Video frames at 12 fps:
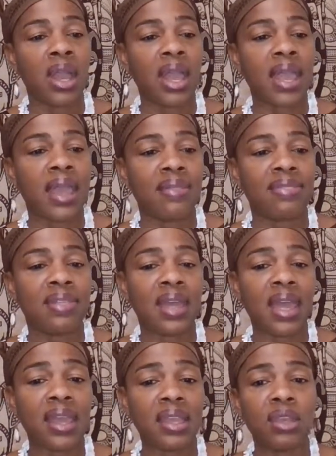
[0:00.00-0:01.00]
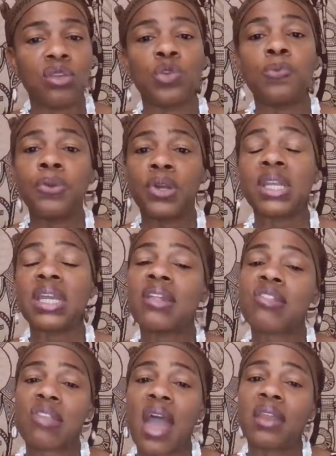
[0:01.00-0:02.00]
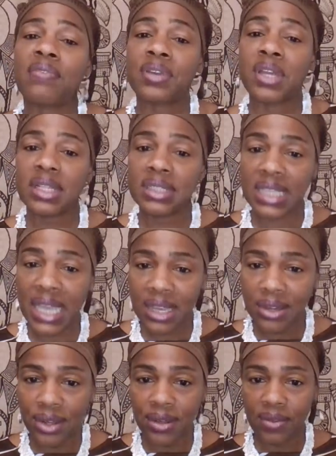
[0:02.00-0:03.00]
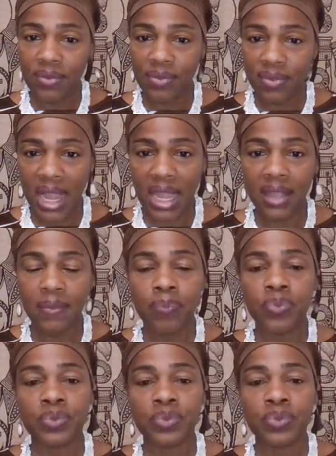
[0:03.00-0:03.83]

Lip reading: And then you put it inside of a container, right?